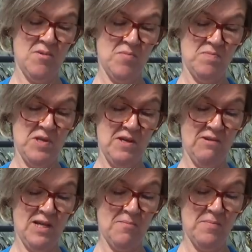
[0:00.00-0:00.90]

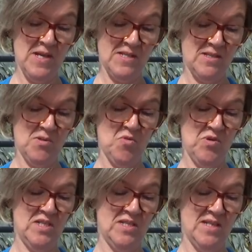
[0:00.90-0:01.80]
imperial ambassador,
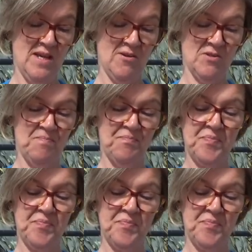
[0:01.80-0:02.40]
pointed out,